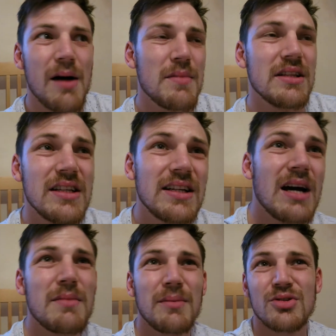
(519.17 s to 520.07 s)
It did
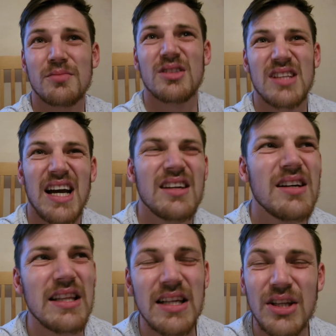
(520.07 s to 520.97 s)
come up to almost like,
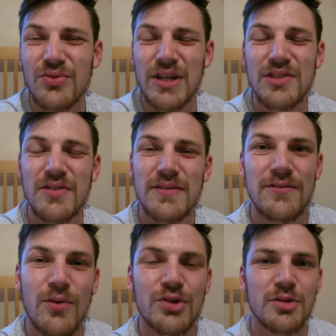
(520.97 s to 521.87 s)
I think, 350,
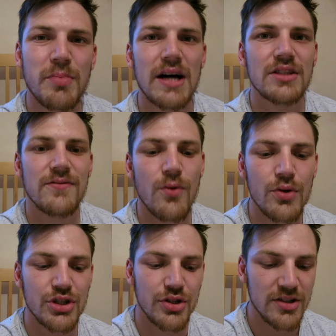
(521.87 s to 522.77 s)
400 pounds for
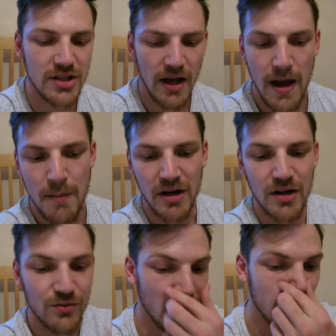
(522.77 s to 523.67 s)
the shots, but
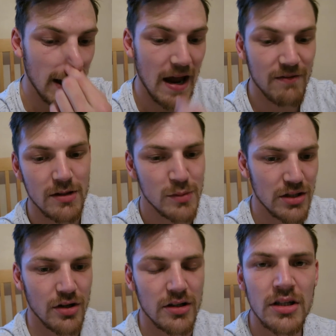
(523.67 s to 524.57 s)
I'd rather have them
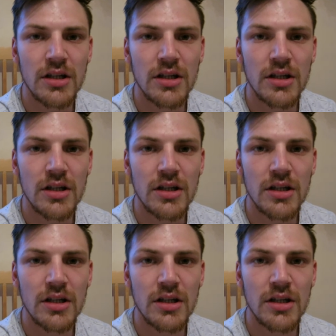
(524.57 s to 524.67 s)
than not.